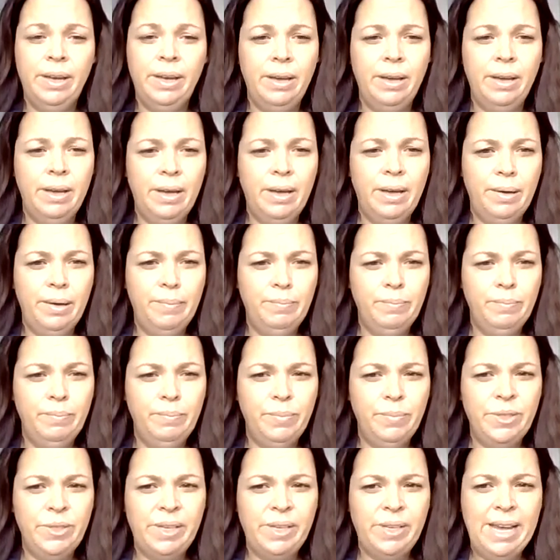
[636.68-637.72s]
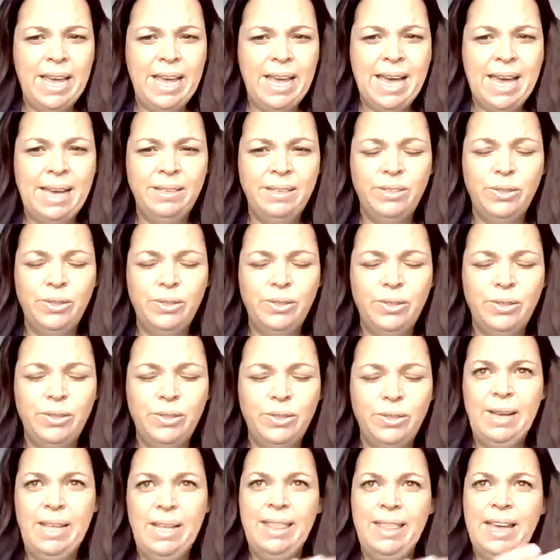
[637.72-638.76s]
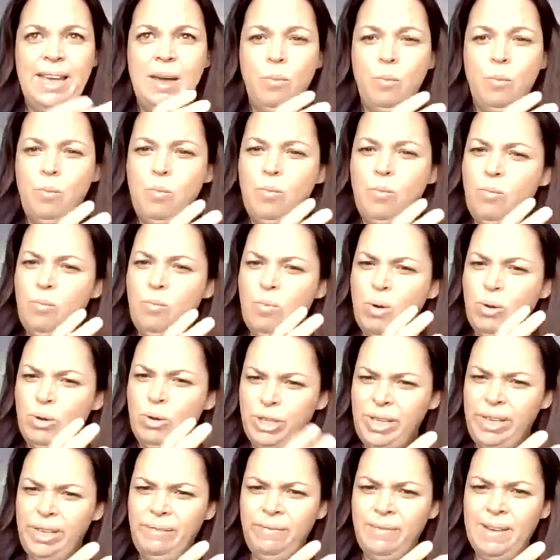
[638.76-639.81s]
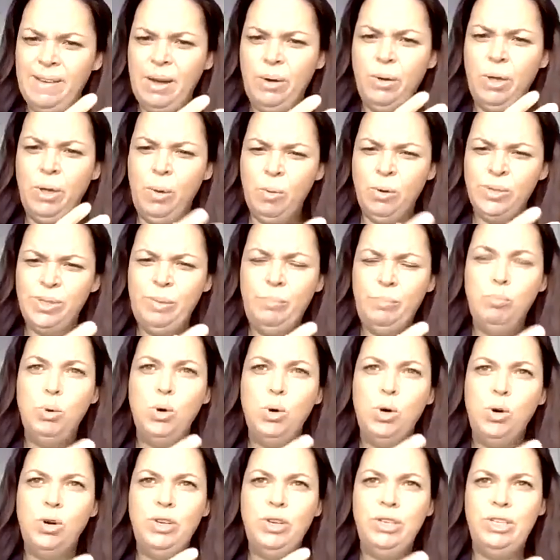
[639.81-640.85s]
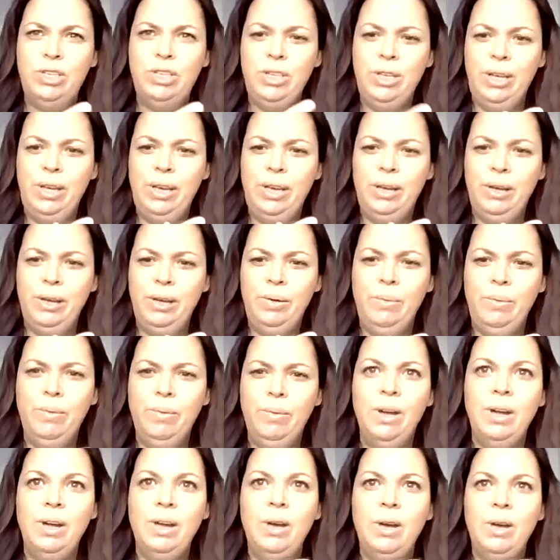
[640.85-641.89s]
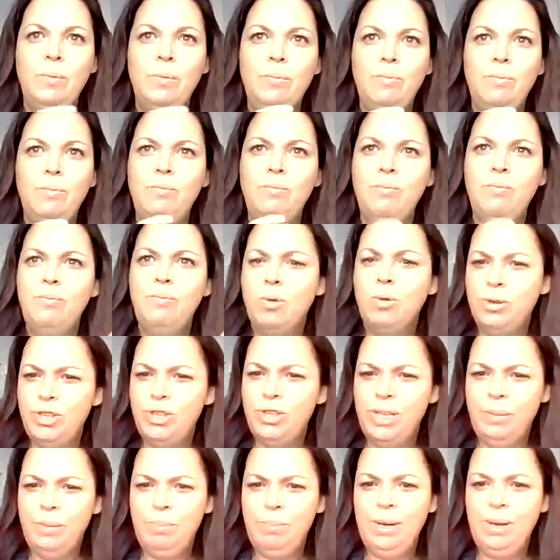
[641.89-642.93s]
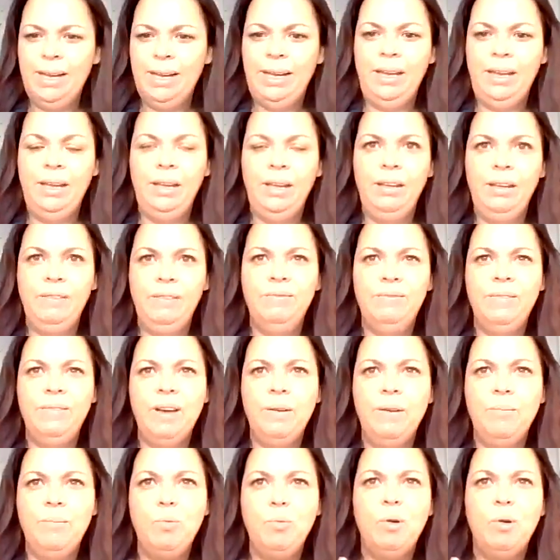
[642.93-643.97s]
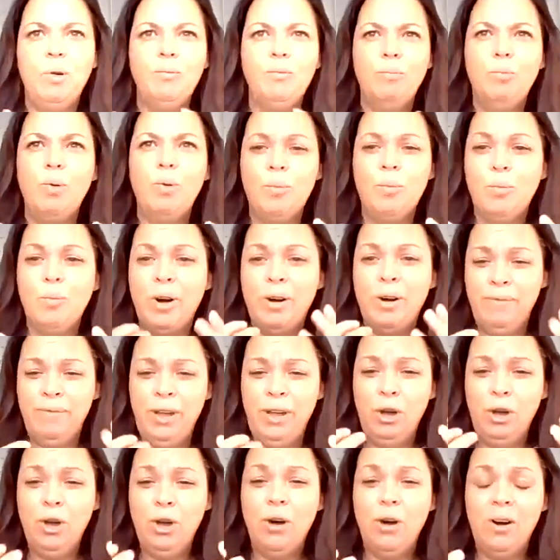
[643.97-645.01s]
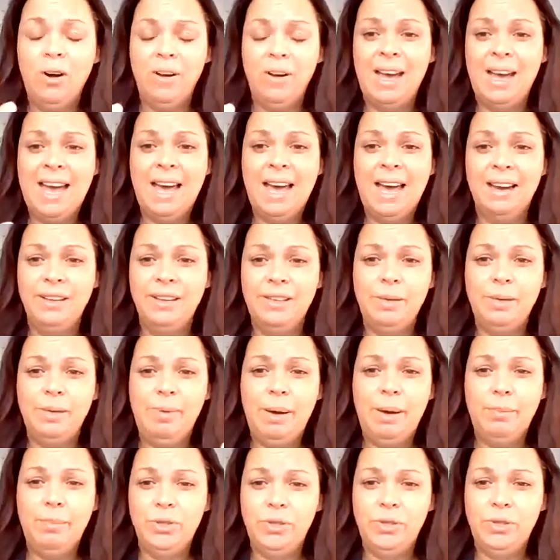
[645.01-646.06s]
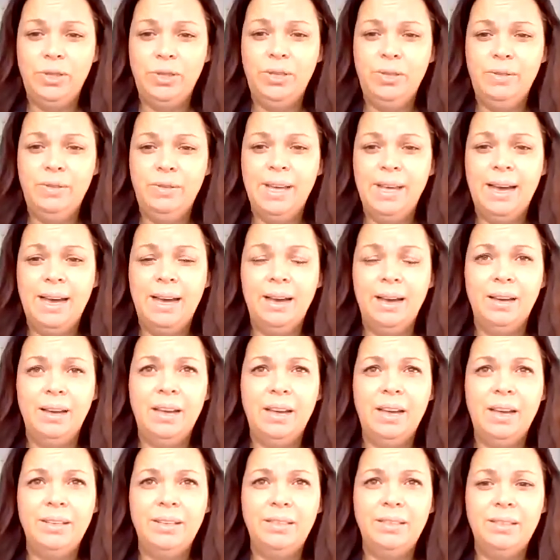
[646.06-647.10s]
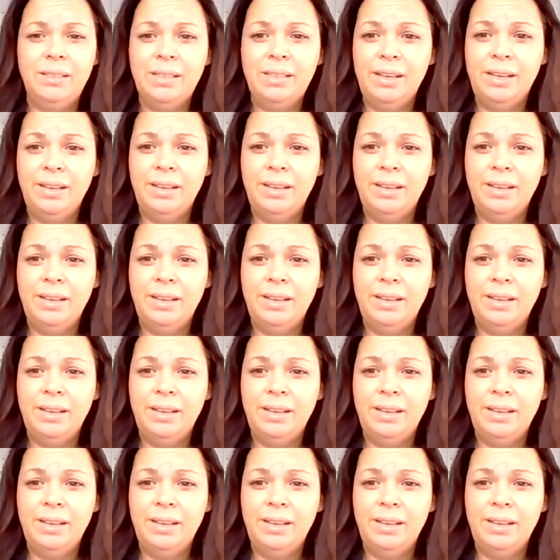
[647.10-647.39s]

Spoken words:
So yeah, it's following that. What do you value? What's important to you? What do you believe? What have you got at hand to be able to do that and